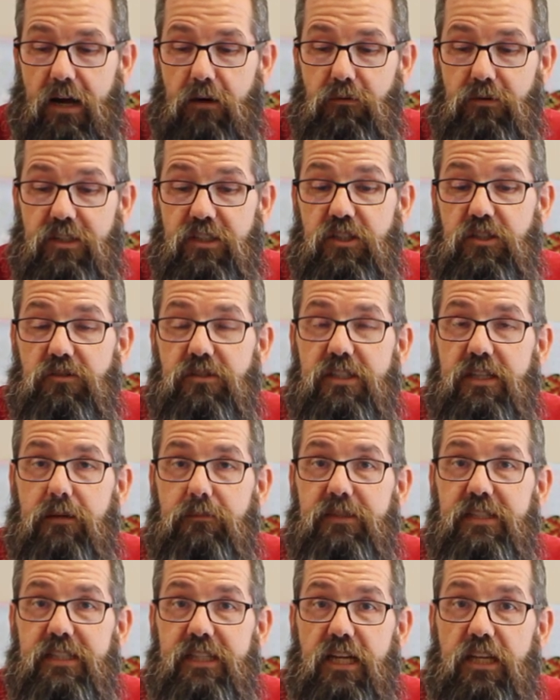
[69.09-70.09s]
I want to choose
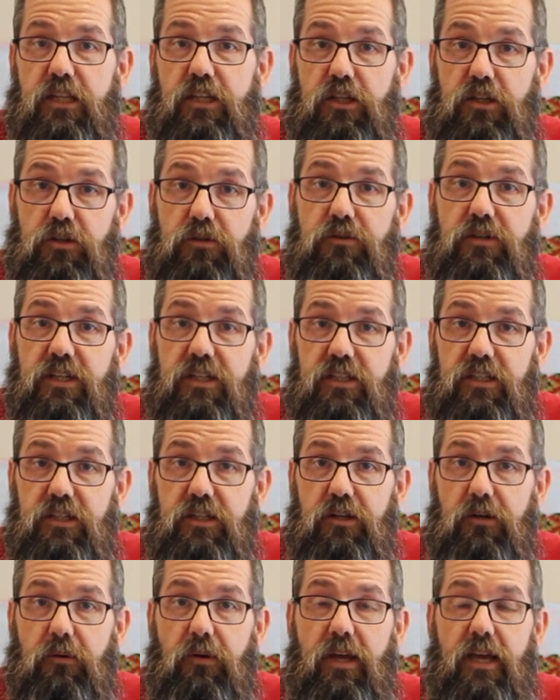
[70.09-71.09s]
something that you could
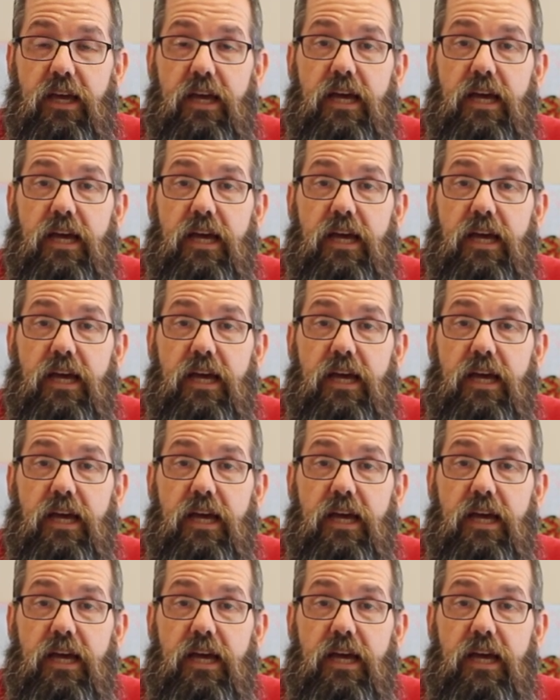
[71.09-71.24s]
do.